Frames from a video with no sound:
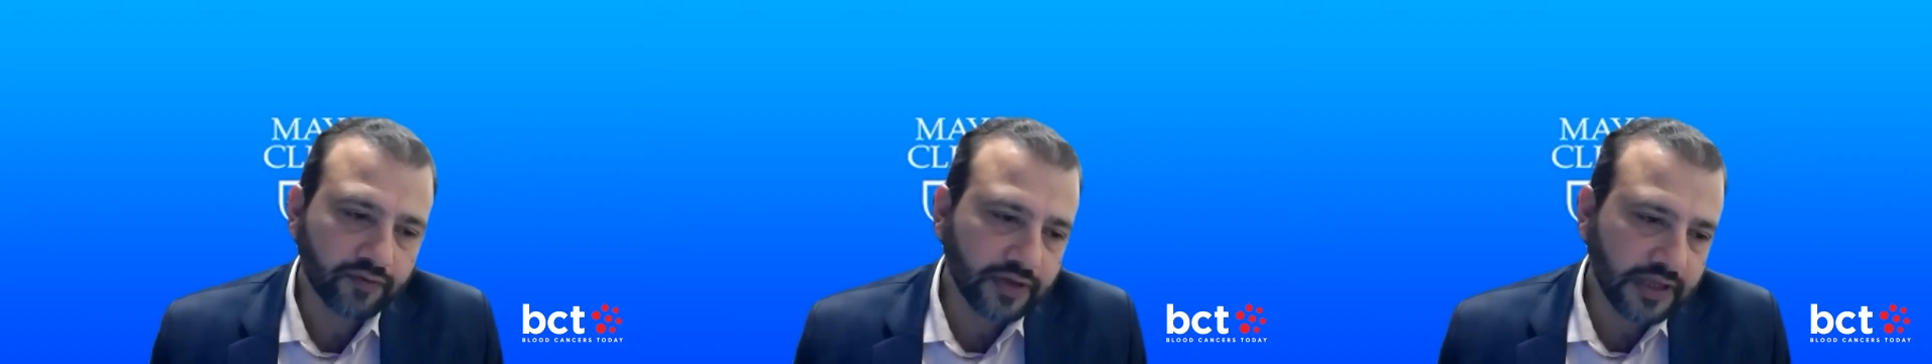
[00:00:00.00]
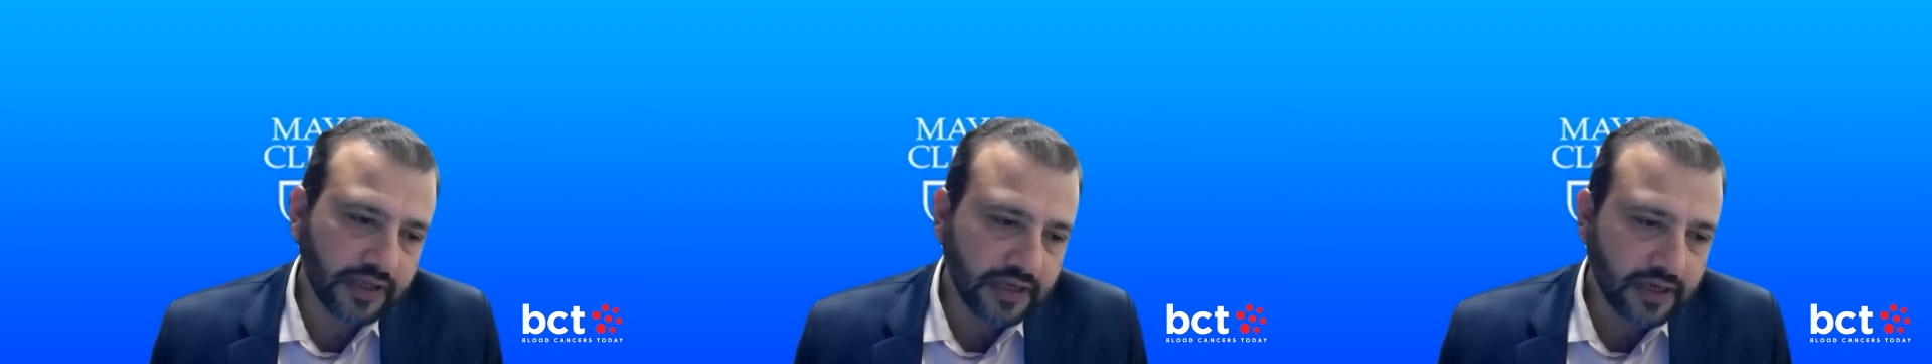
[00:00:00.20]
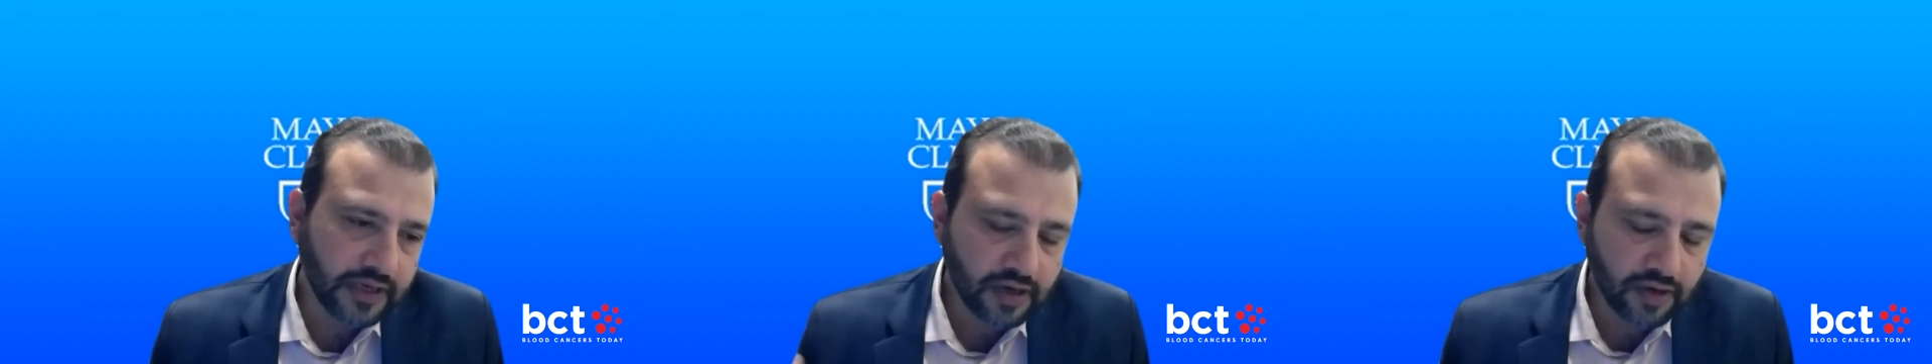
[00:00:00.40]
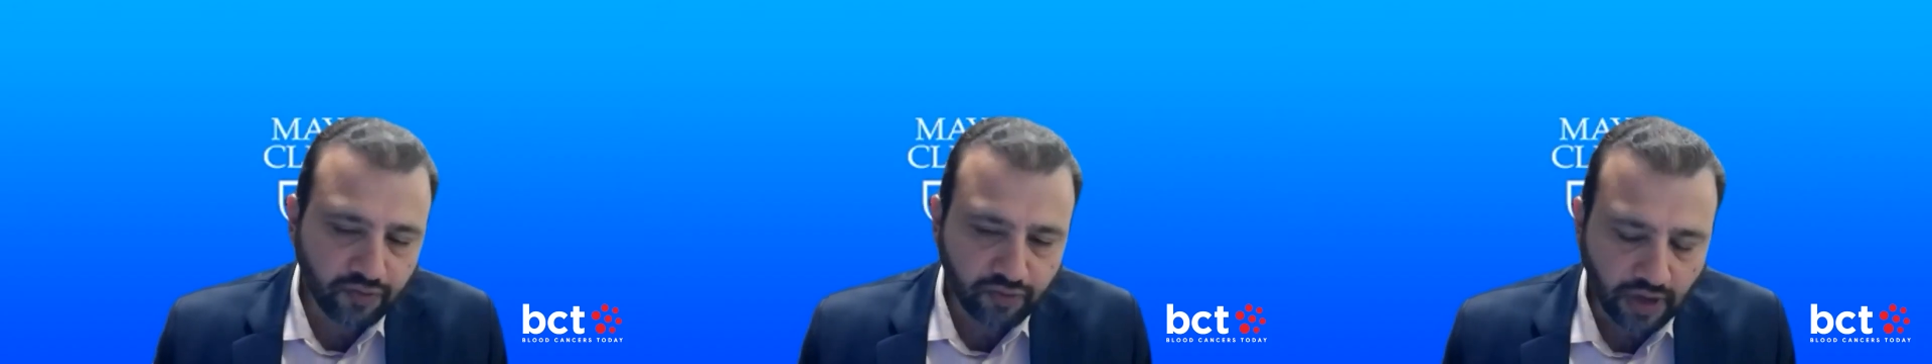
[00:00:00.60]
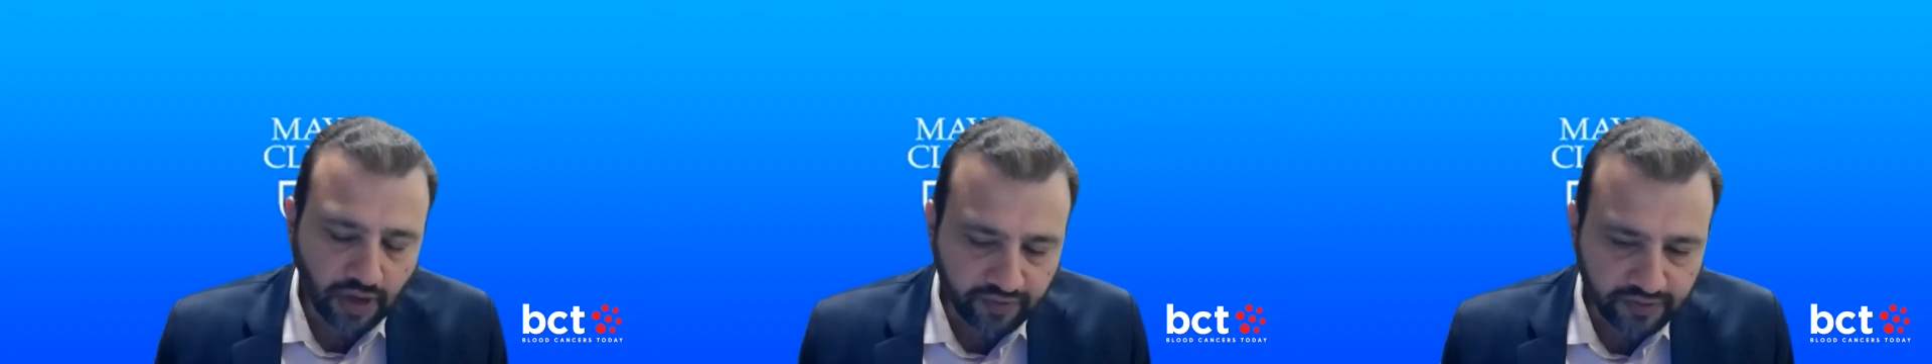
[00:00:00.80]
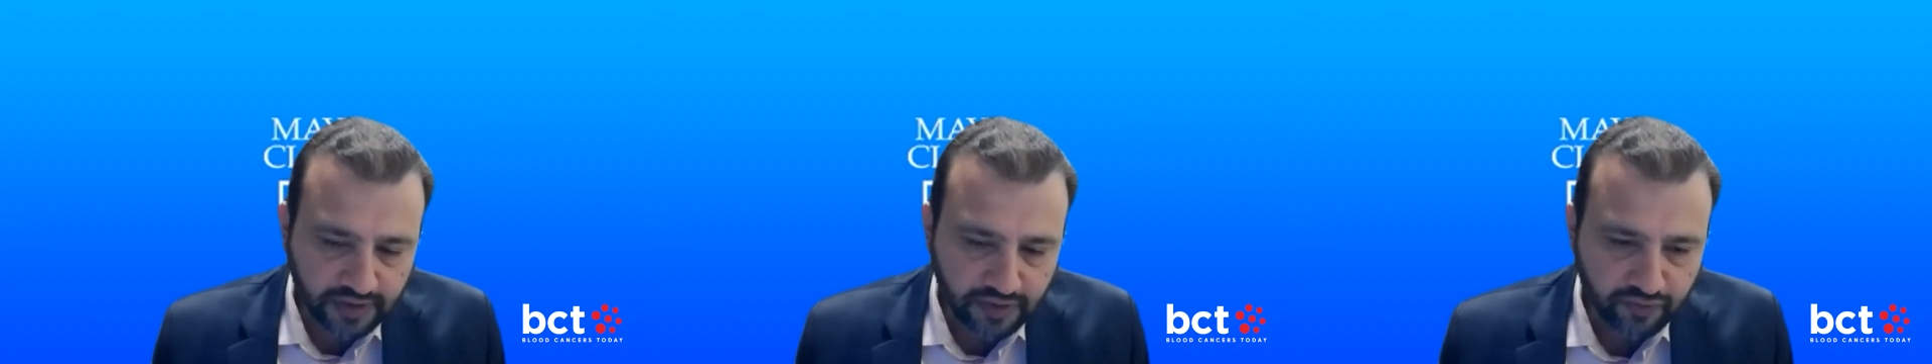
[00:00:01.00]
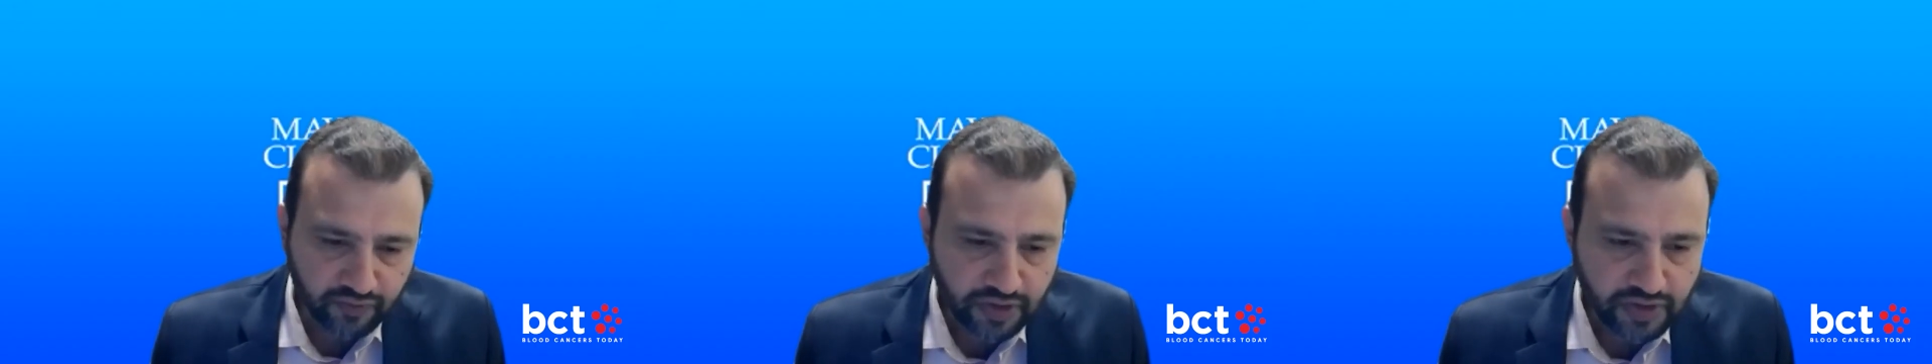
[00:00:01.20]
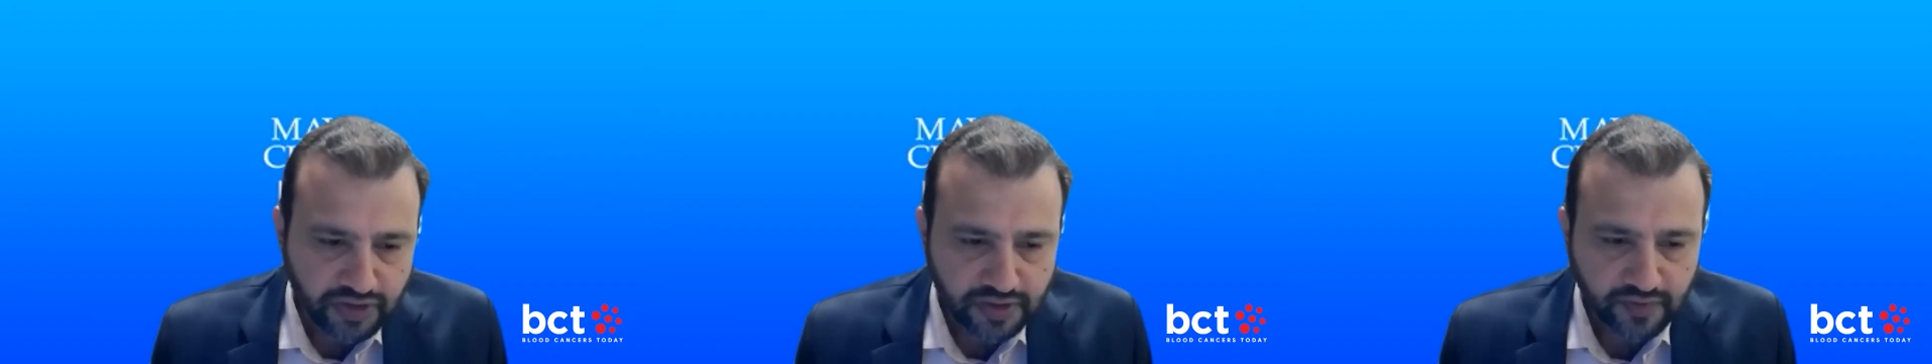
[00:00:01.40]
of the contrasting
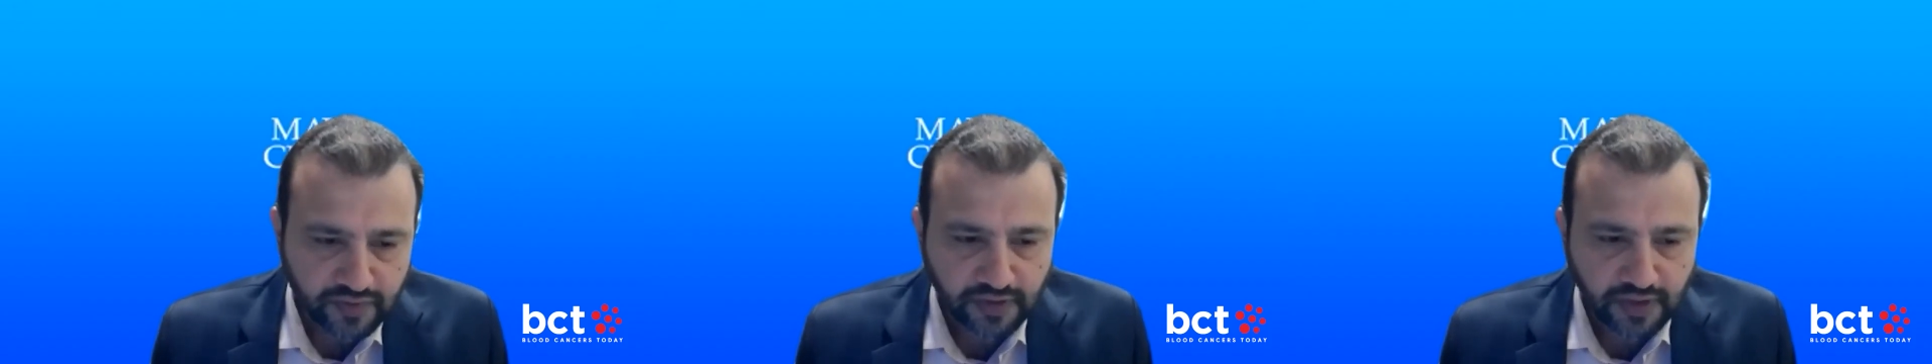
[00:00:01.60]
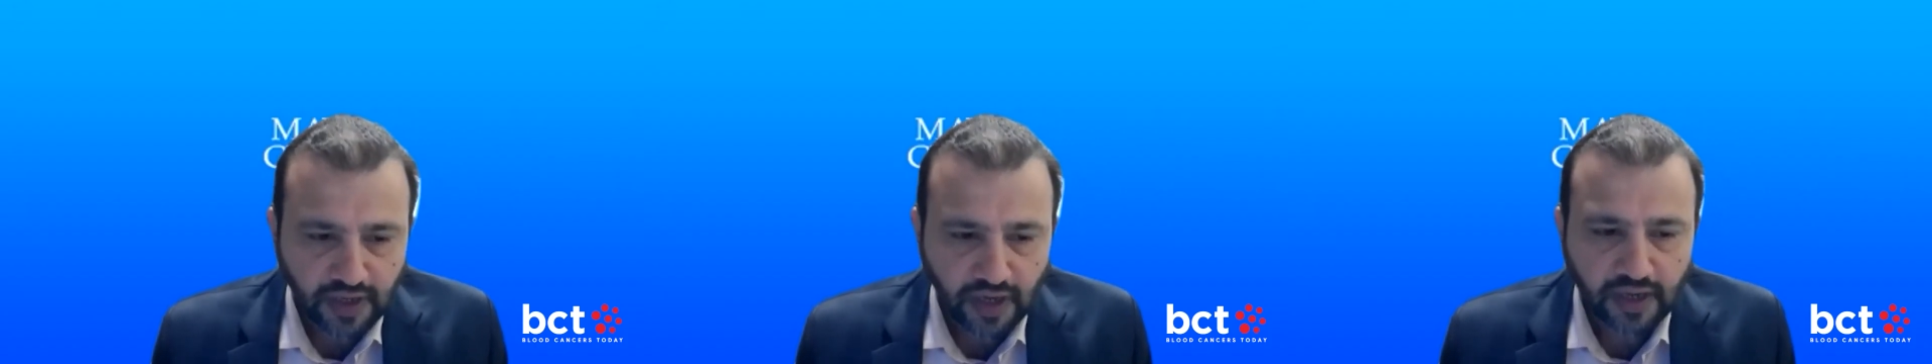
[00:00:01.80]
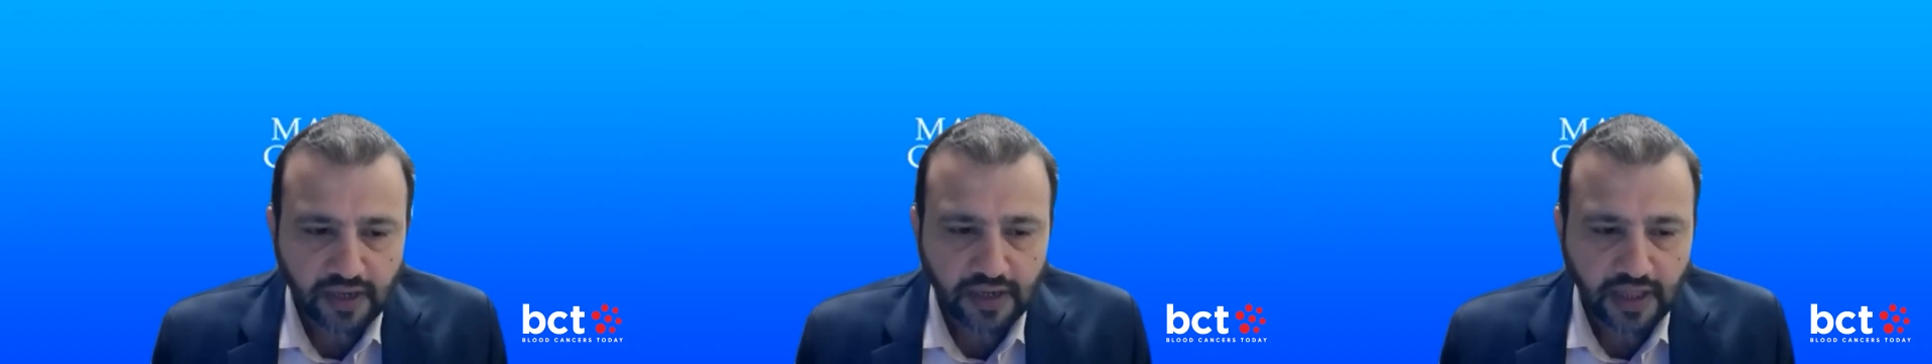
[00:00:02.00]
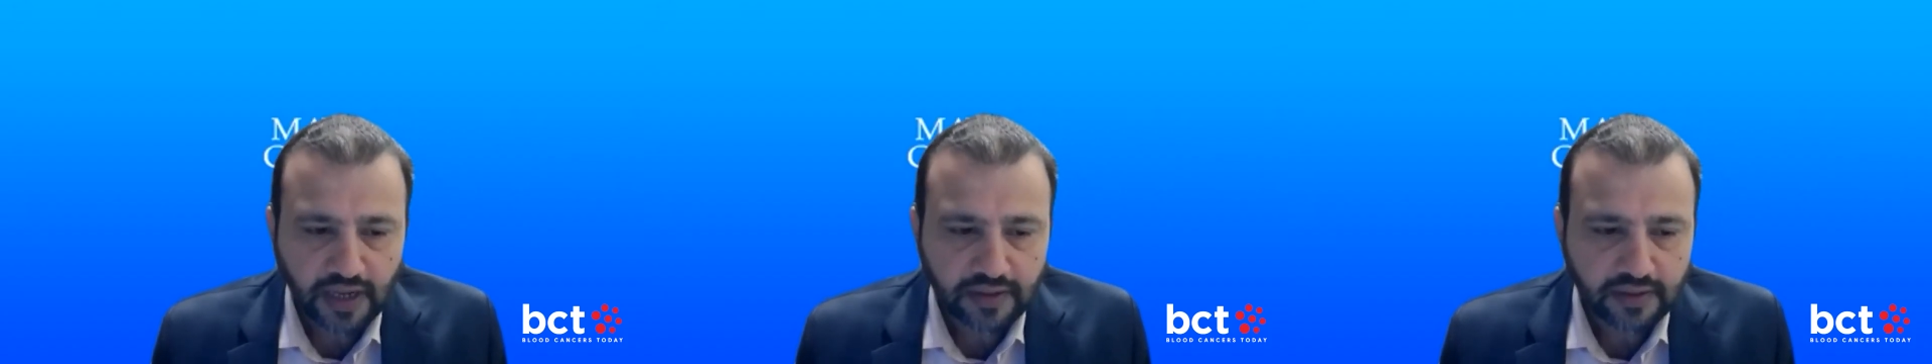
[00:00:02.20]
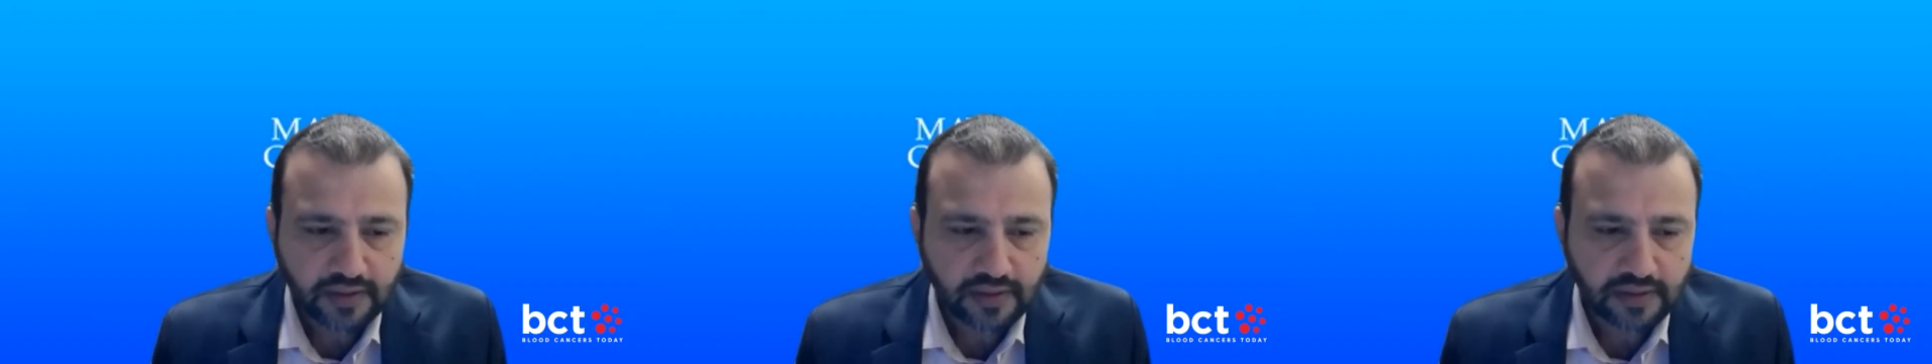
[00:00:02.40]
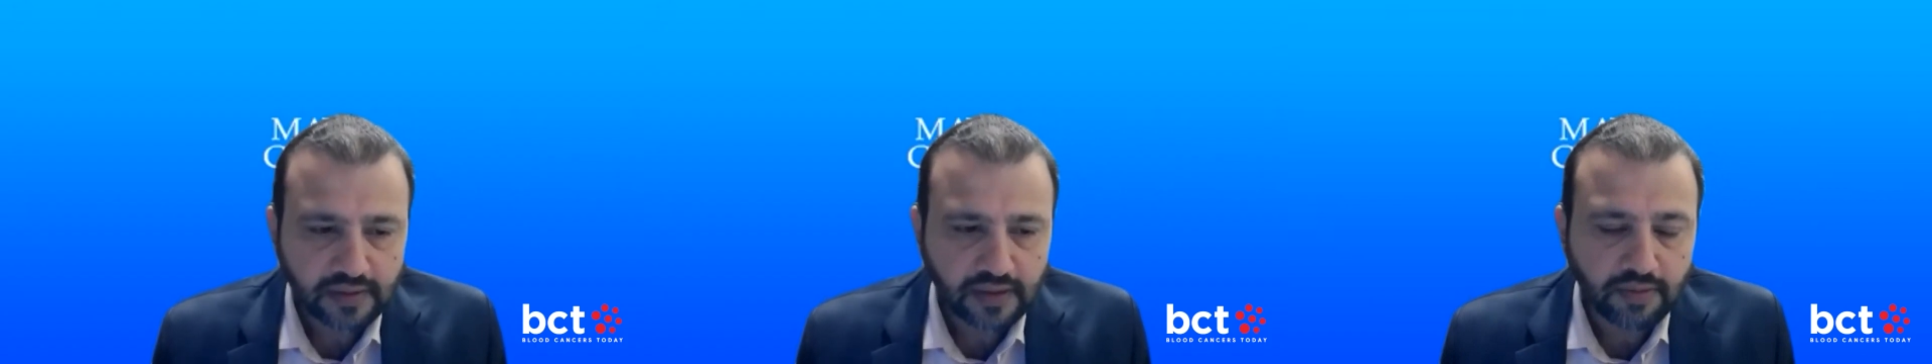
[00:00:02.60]
features in an analysis